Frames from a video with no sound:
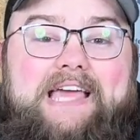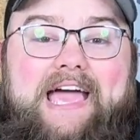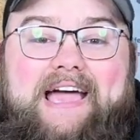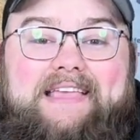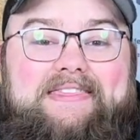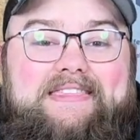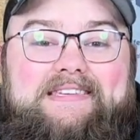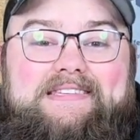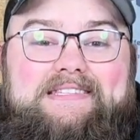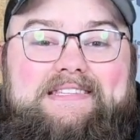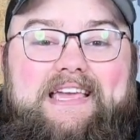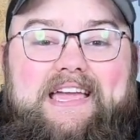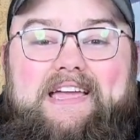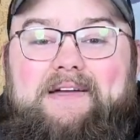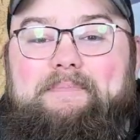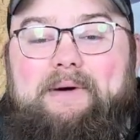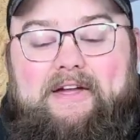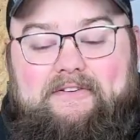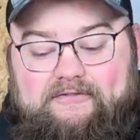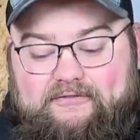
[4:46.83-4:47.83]
at this thing,
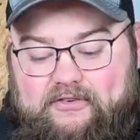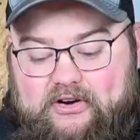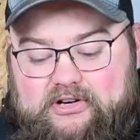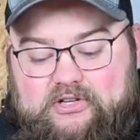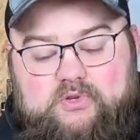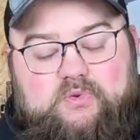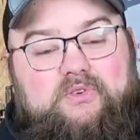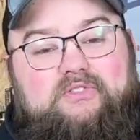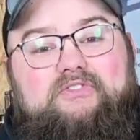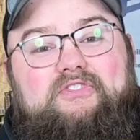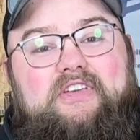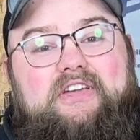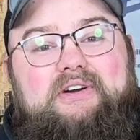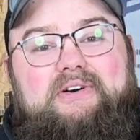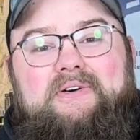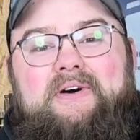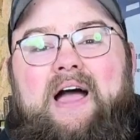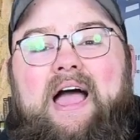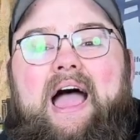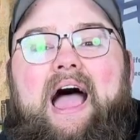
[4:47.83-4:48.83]
my first
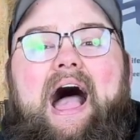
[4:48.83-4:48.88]
review,